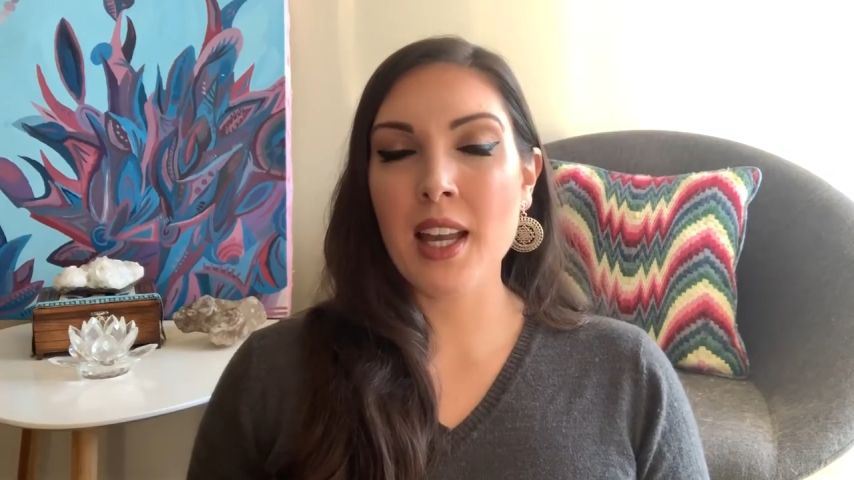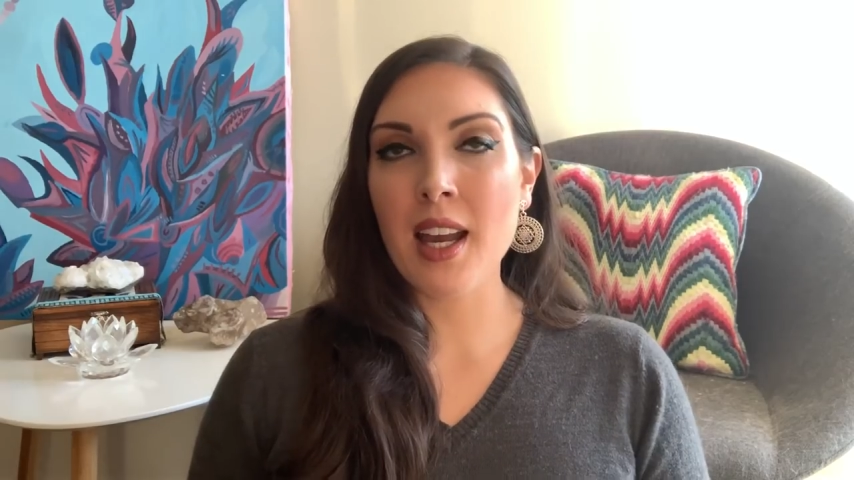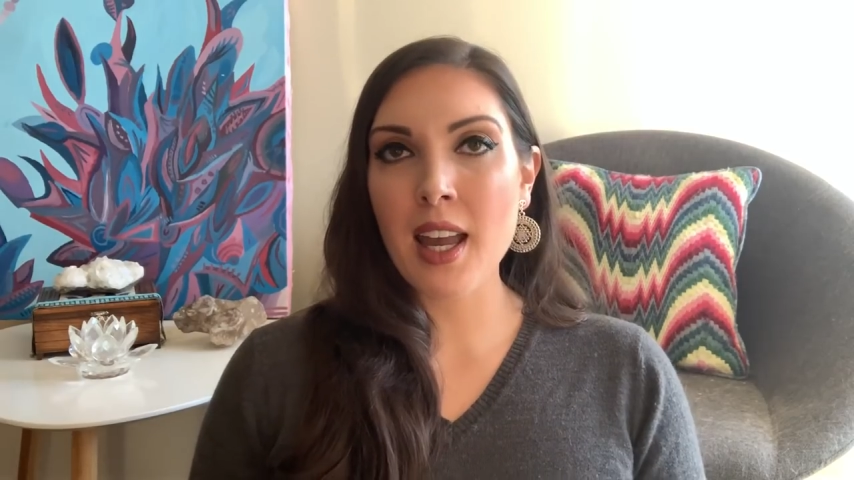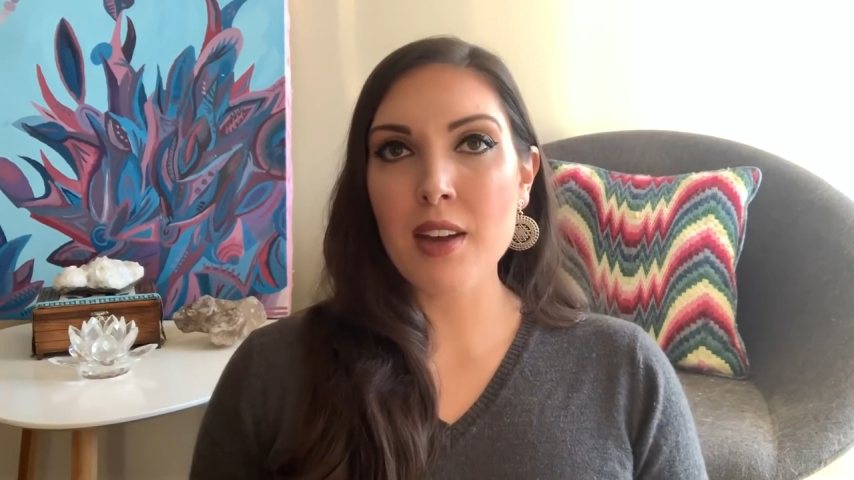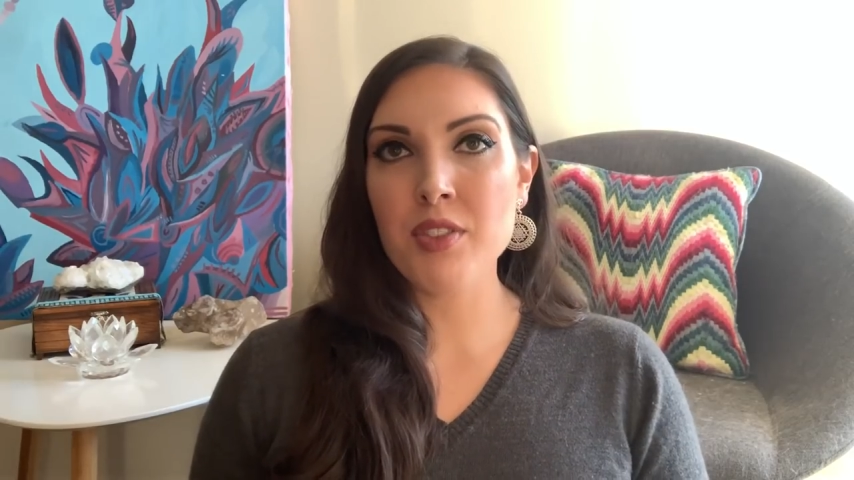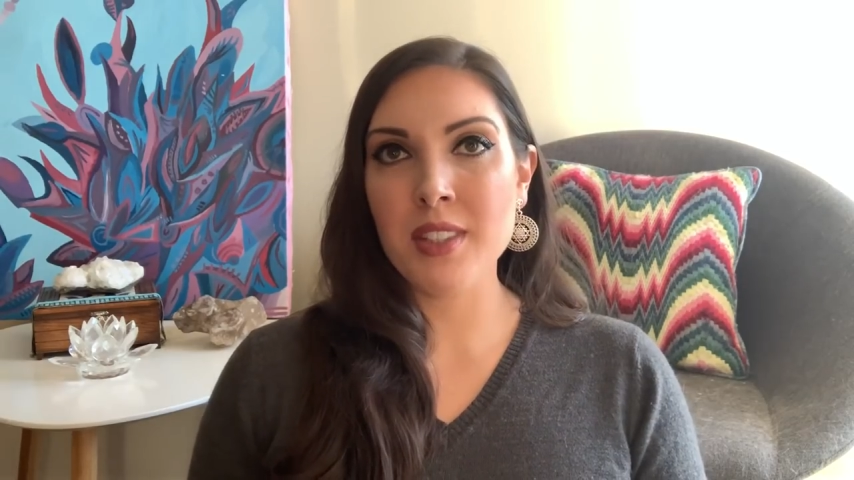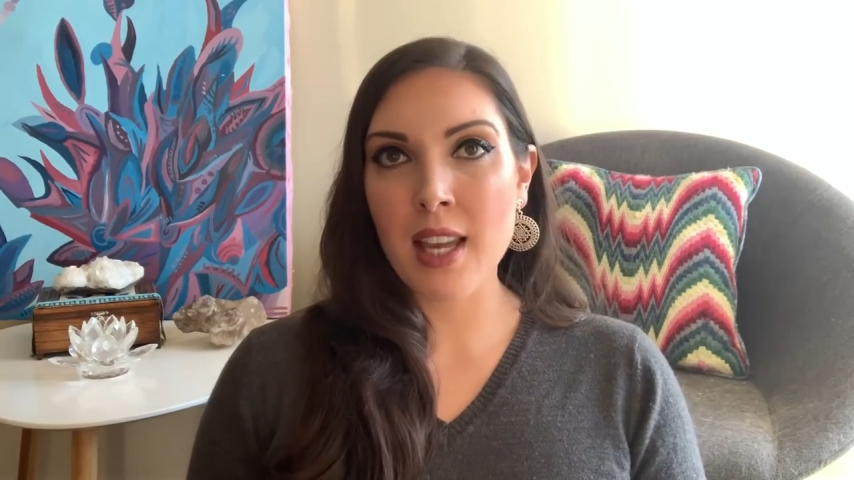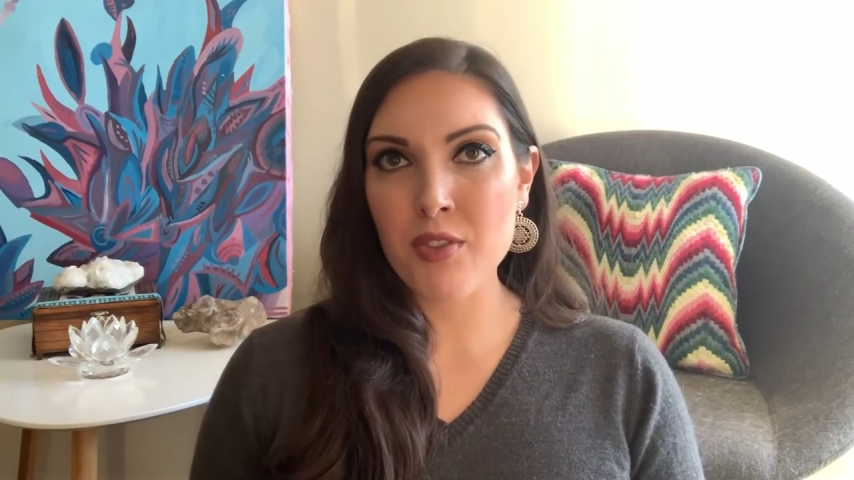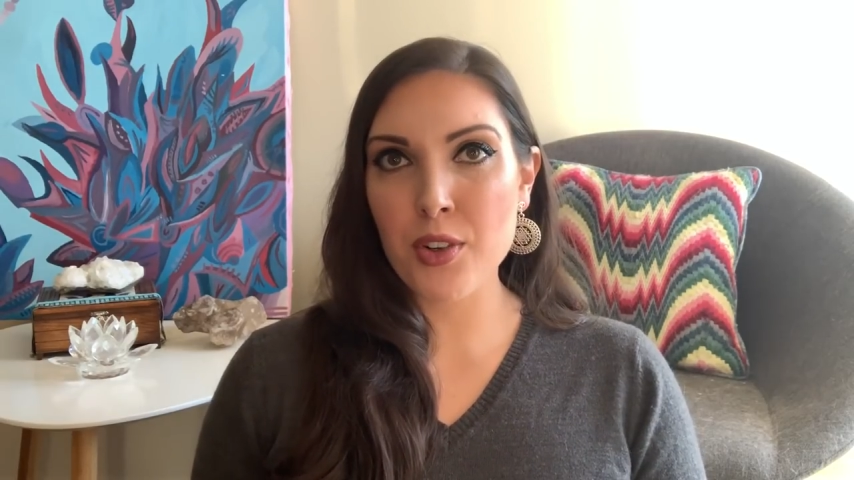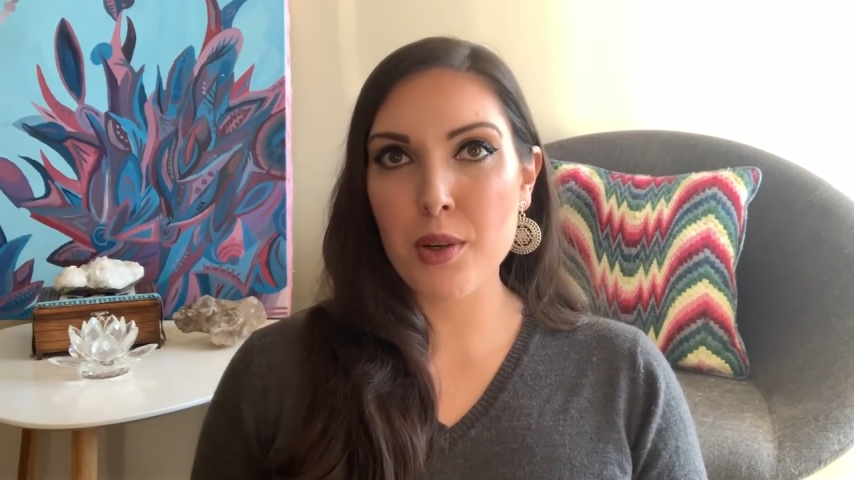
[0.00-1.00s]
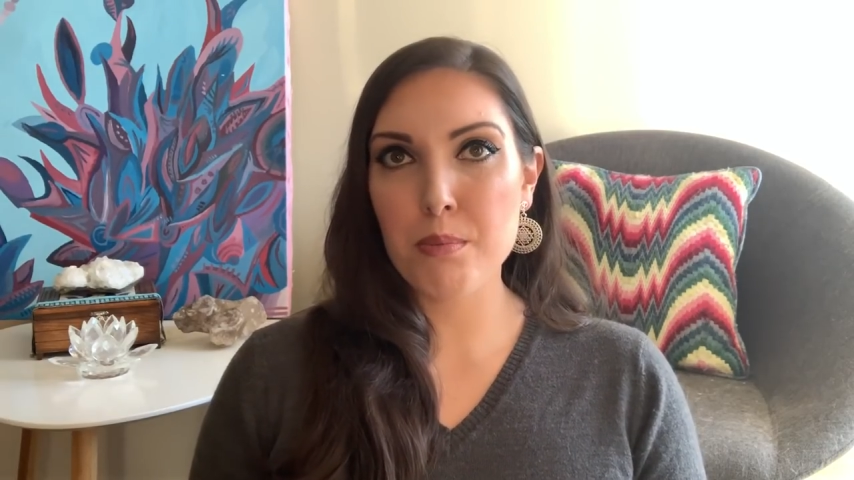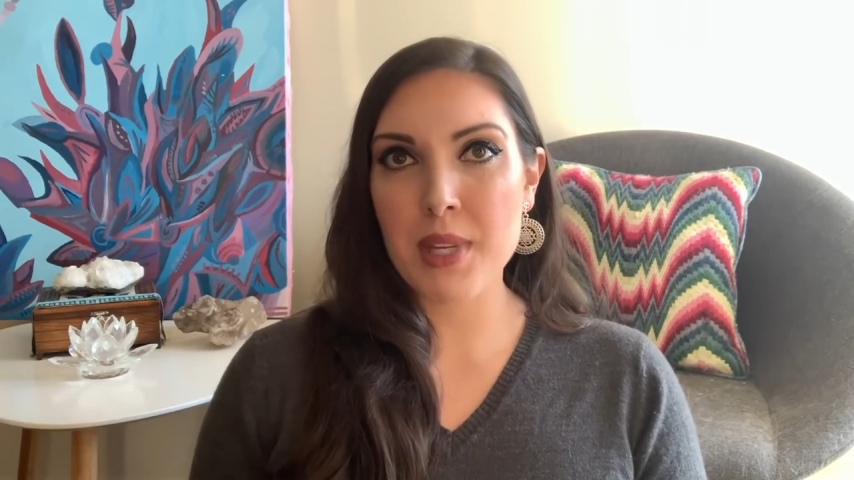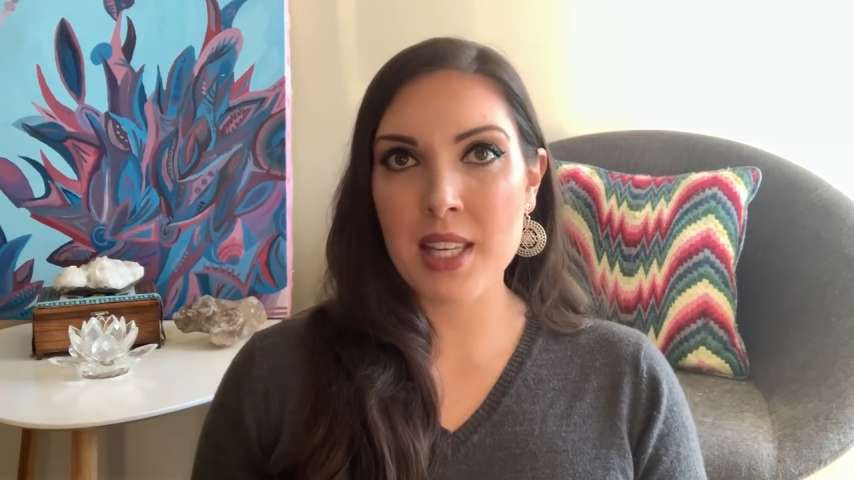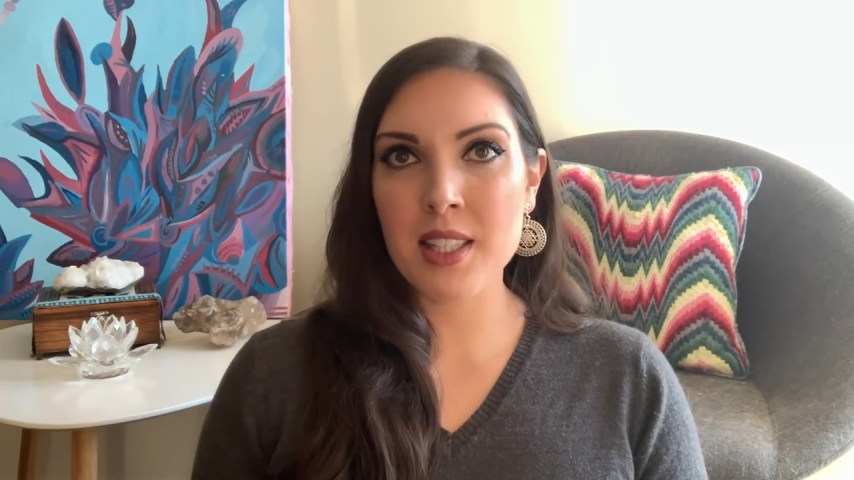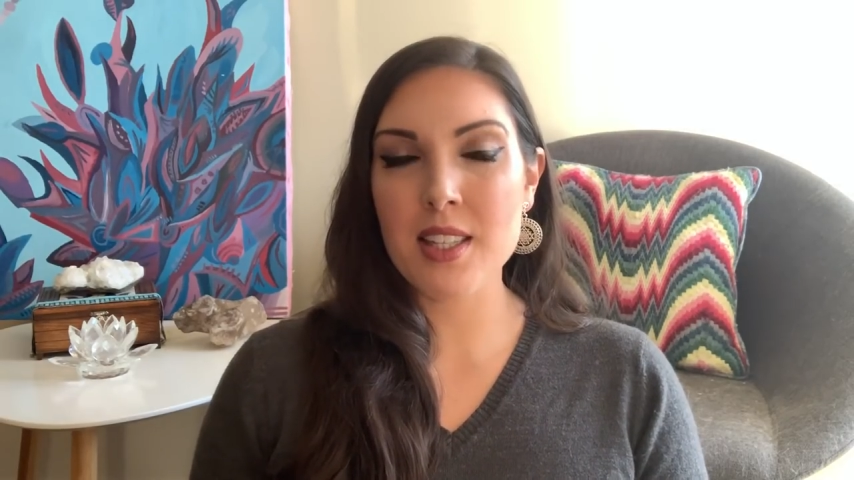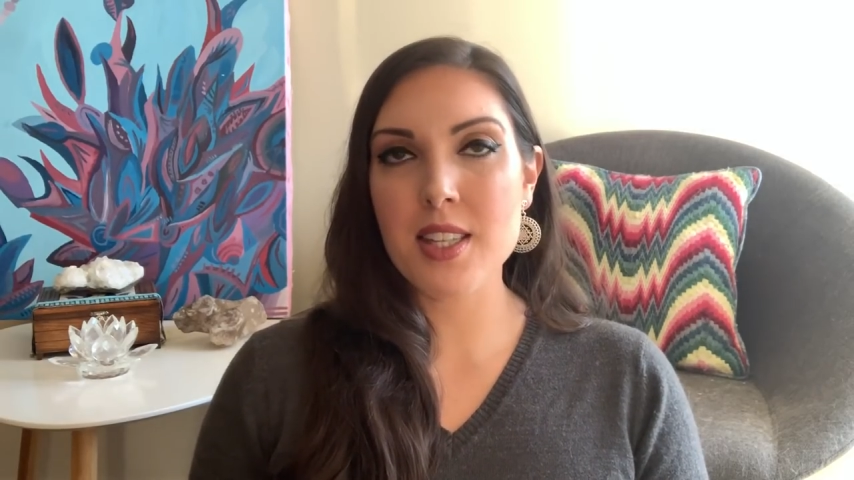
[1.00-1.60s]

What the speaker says: I have never been